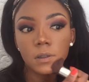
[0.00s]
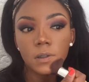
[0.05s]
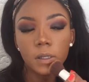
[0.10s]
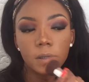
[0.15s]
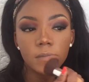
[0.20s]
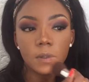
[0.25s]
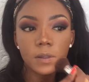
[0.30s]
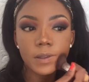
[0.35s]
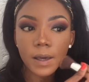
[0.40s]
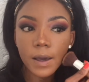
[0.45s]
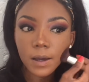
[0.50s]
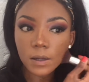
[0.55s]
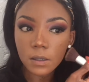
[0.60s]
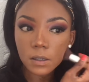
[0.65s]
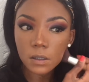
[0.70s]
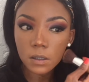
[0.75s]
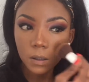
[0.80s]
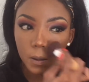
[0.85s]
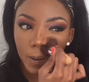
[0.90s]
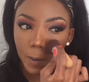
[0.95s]
like
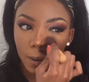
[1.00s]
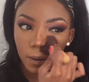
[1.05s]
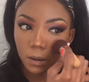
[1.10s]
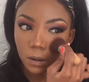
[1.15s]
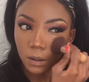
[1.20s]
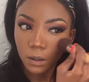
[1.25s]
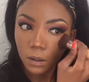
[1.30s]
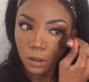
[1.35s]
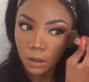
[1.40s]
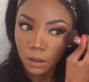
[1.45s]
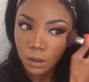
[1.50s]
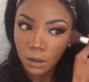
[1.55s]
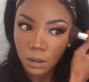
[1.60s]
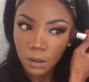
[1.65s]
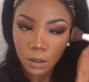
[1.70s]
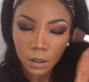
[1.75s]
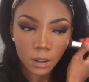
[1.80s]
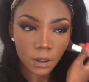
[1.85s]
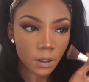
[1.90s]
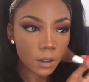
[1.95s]
that.
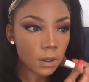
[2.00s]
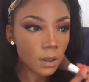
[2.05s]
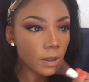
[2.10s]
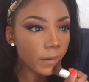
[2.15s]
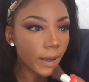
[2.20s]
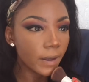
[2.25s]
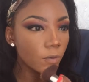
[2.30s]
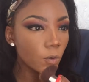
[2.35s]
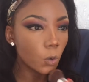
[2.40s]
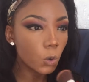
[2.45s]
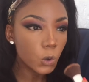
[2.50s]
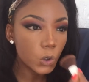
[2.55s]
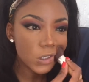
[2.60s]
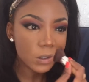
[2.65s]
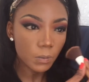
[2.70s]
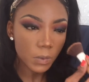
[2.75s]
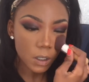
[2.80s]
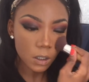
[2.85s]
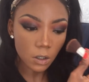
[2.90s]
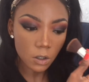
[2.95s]
And
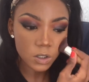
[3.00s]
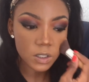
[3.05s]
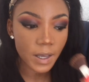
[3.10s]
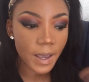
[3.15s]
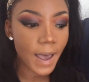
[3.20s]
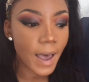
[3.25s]
also because I